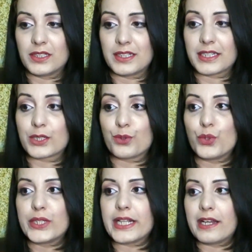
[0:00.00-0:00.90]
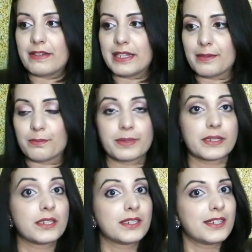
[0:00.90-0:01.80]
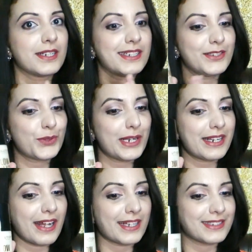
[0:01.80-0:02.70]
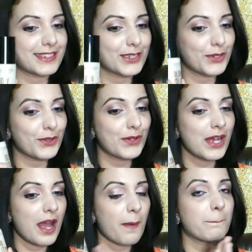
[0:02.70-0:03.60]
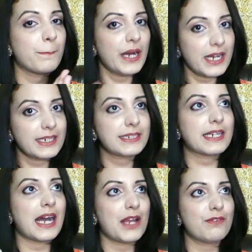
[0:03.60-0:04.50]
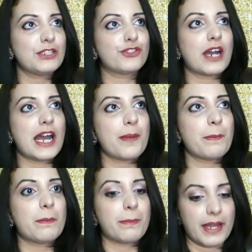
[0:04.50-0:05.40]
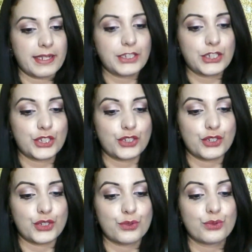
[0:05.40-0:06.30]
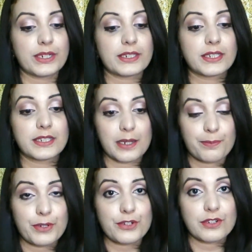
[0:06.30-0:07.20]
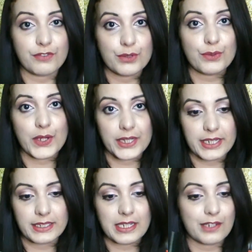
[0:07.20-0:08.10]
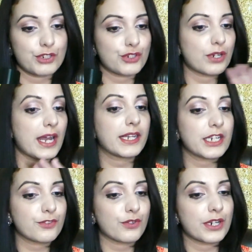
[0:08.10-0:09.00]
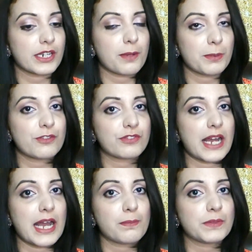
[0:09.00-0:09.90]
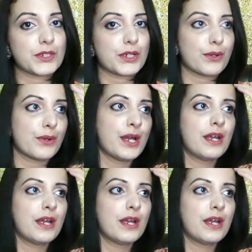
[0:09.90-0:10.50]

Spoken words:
a gold lava lamp. It's really nice, you know. But I will try my best to do a separate review on this after trying it for a couple of times, you know,